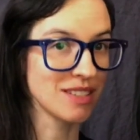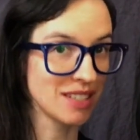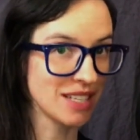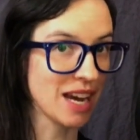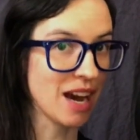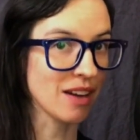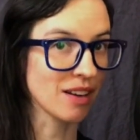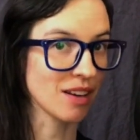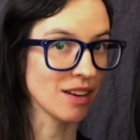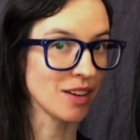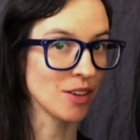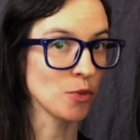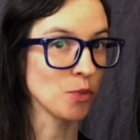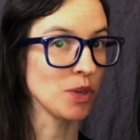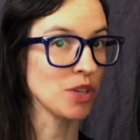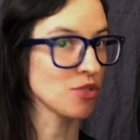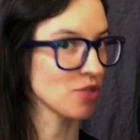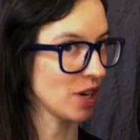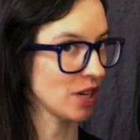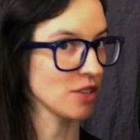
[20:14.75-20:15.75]
data and we
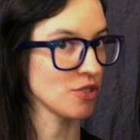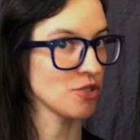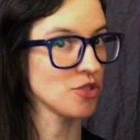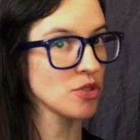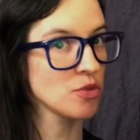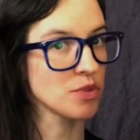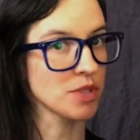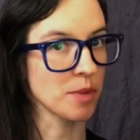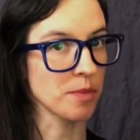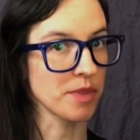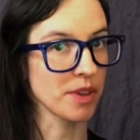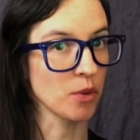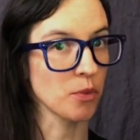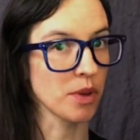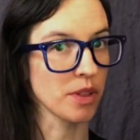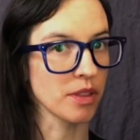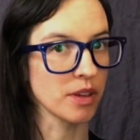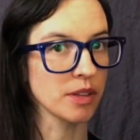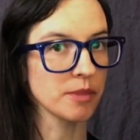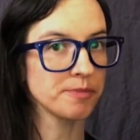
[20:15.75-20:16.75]
try to do something
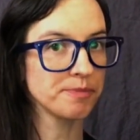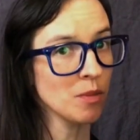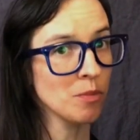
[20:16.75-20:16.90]
with it.